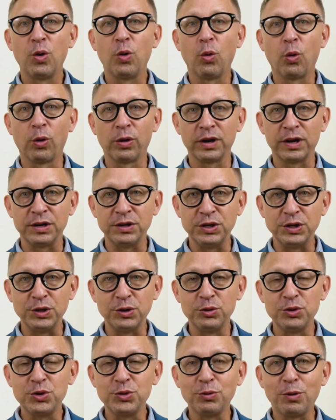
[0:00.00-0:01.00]
or an
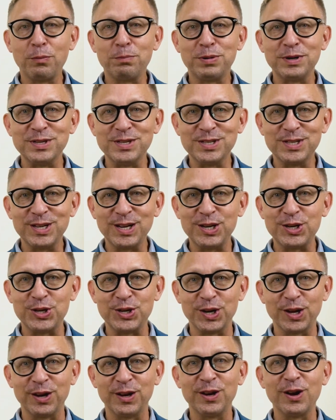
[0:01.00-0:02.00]
unusual
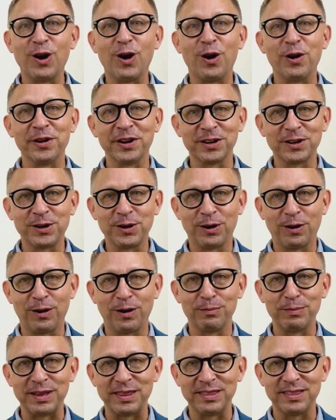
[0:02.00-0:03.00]
position on a
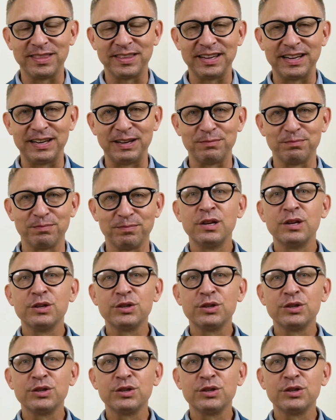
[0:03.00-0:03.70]
common theme.